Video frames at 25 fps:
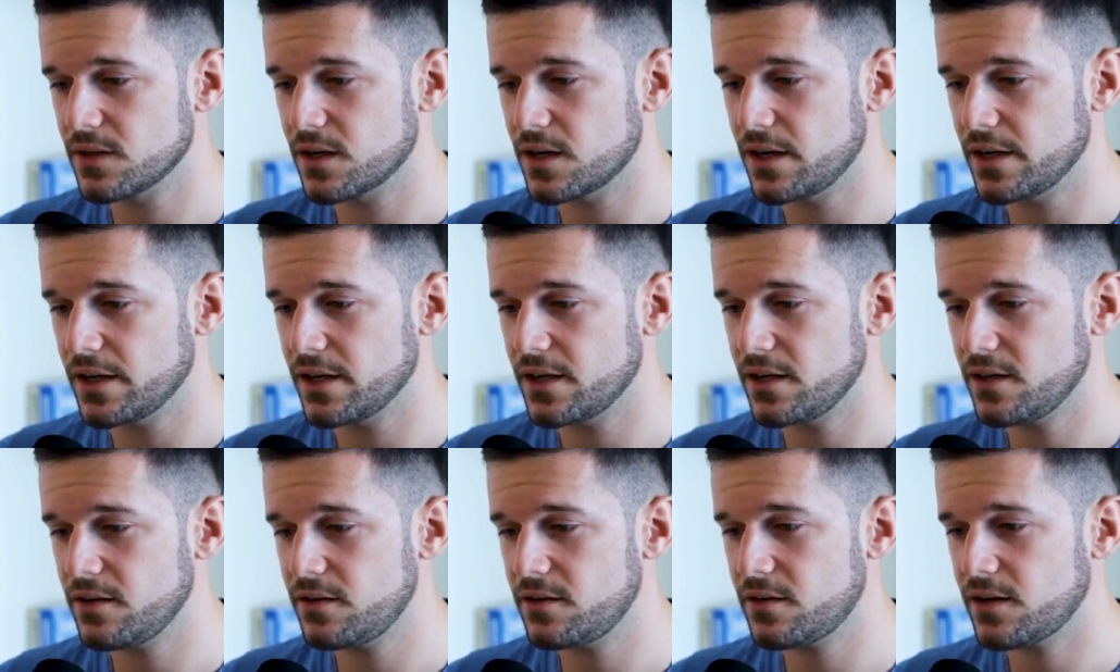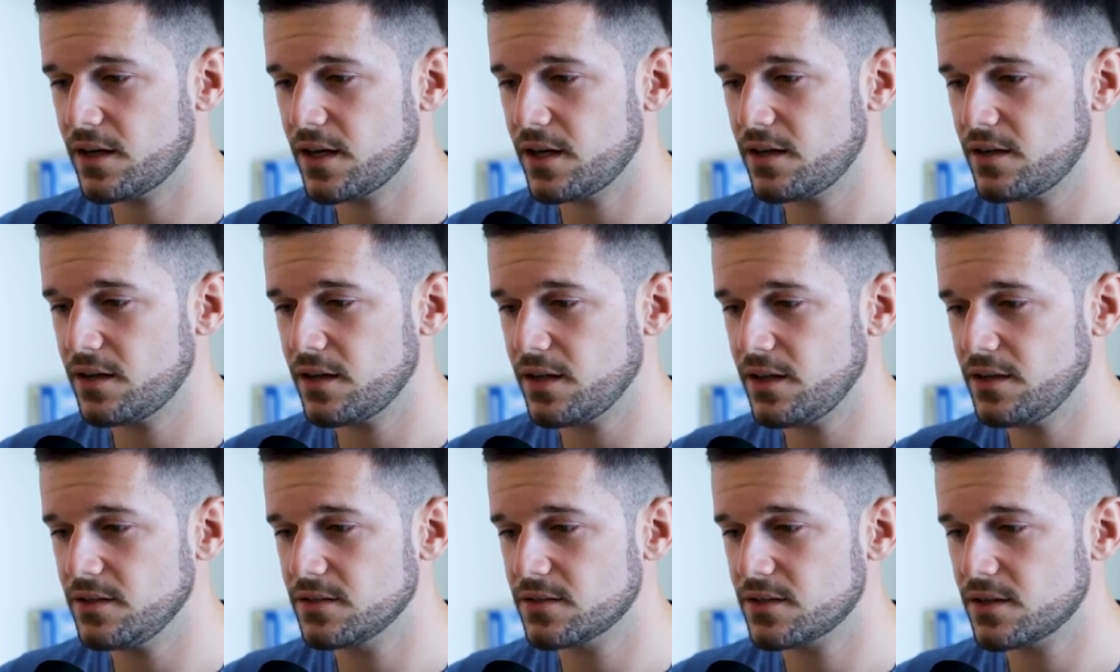Click here and
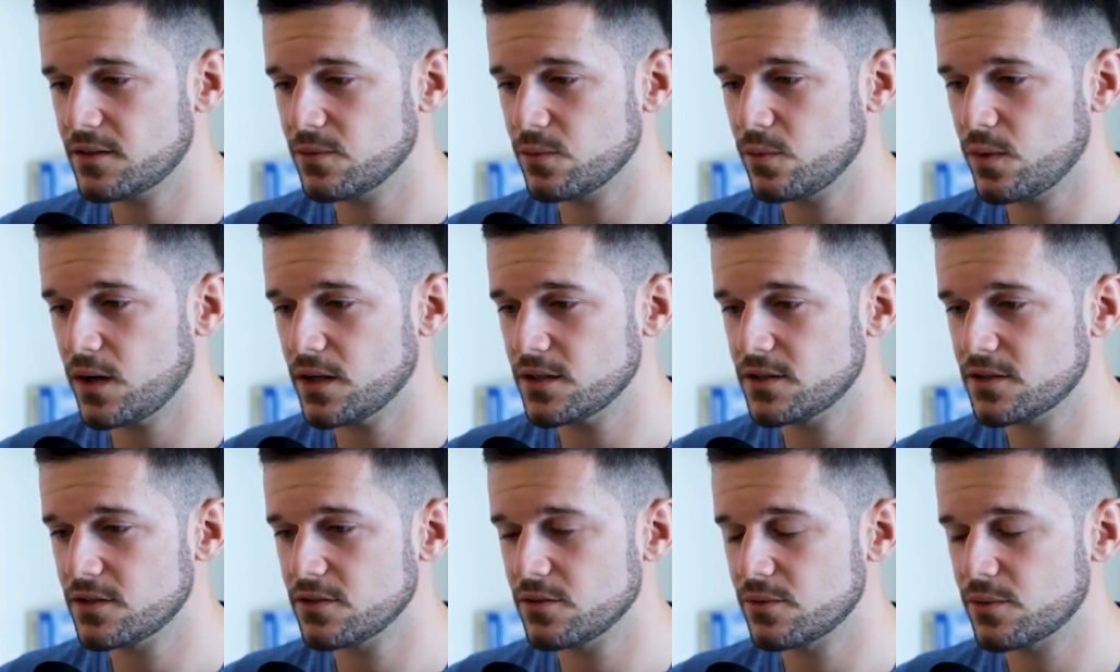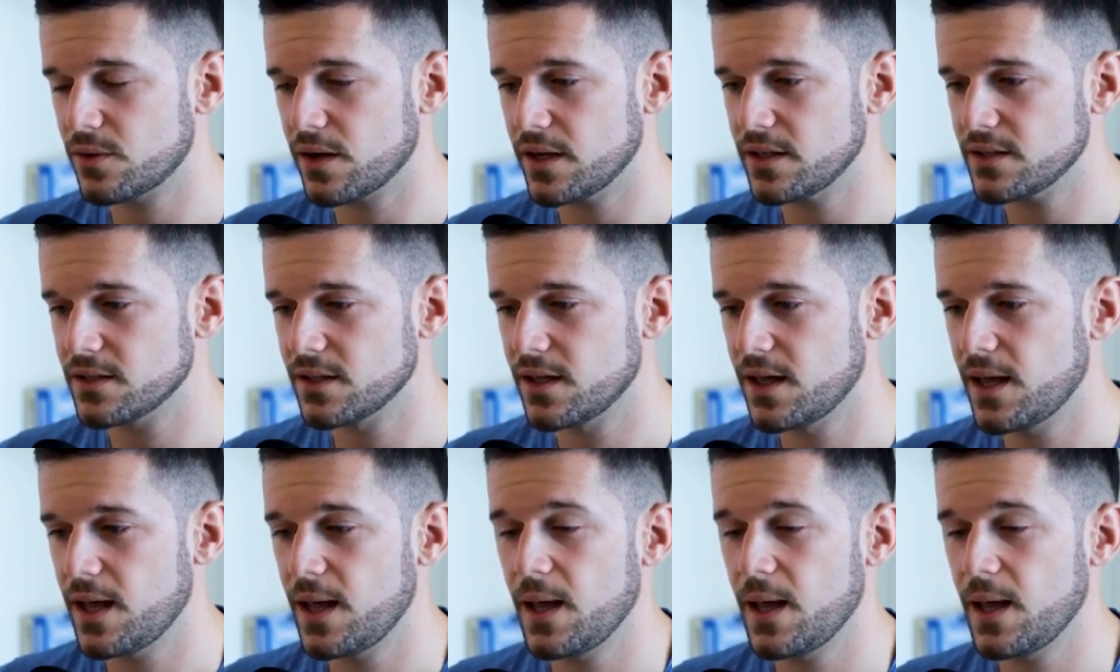insert what to the right.